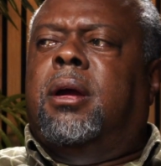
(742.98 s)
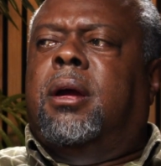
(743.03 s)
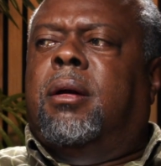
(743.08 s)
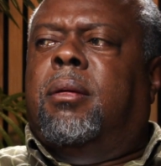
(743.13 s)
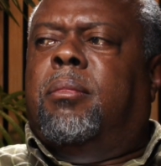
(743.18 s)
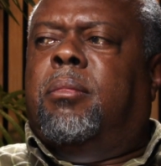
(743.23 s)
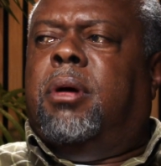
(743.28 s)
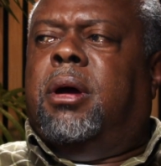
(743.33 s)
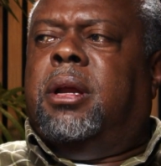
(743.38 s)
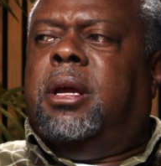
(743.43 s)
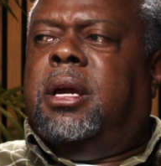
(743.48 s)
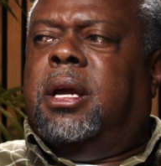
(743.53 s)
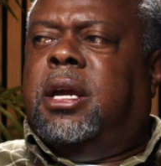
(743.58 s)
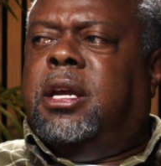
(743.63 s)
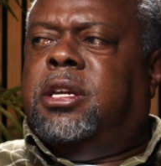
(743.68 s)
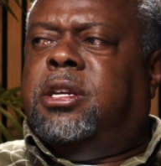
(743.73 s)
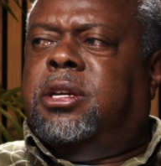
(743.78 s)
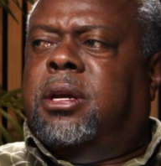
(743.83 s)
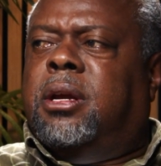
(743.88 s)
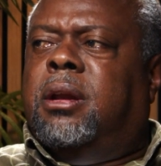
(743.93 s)
But
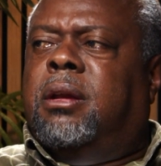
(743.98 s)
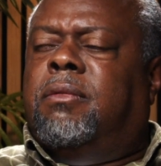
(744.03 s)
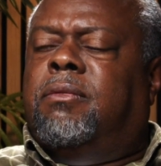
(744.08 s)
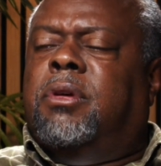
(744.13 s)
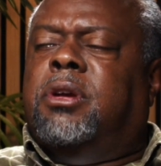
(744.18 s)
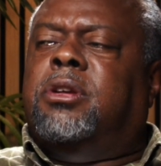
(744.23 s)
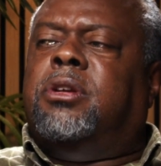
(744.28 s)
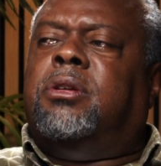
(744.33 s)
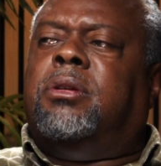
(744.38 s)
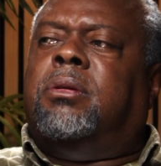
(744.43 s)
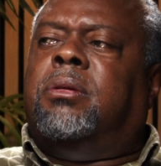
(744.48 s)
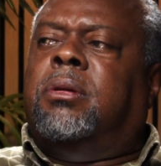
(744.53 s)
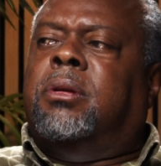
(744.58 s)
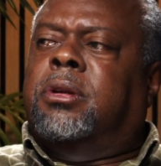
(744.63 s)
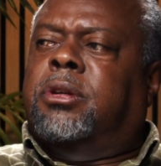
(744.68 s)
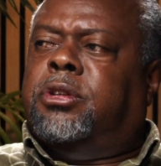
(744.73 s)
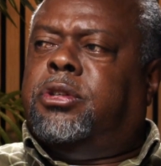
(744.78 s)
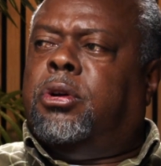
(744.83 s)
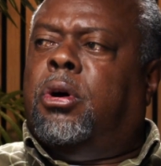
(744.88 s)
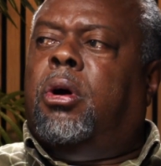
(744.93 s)
each individual
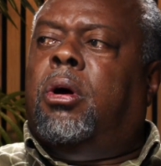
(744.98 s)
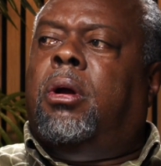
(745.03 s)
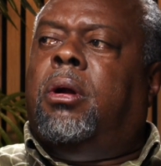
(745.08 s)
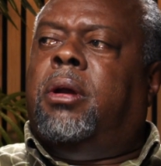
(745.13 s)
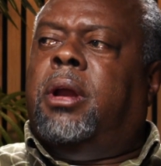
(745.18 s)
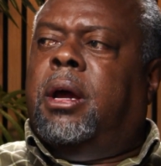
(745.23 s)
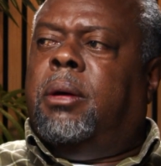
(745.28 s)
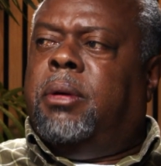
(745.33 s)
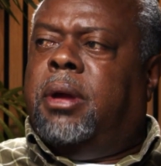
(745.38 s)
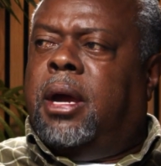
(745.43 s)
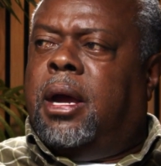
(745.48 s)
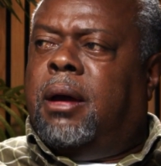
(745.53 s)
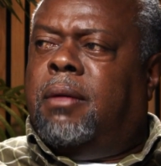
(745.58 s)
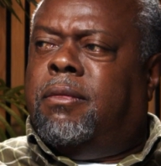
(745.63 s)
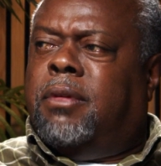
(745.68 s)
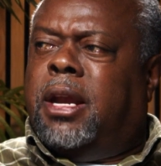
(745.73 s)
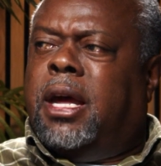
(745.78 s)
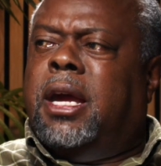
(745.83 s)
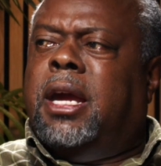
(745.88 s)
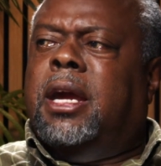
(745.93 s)
soil that we have
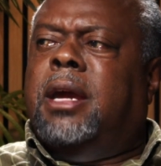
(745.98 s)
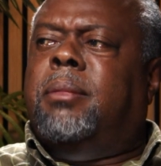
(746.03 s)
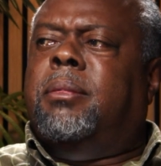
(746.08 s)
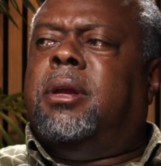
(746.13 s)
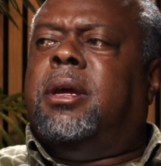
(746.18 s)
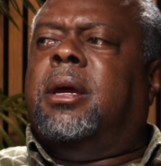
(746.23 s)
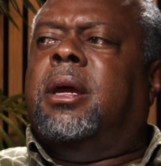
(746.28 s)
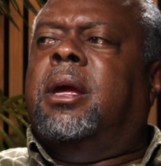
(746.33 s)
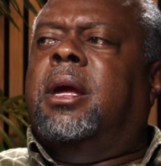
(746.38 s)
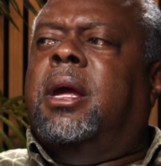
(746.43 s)
named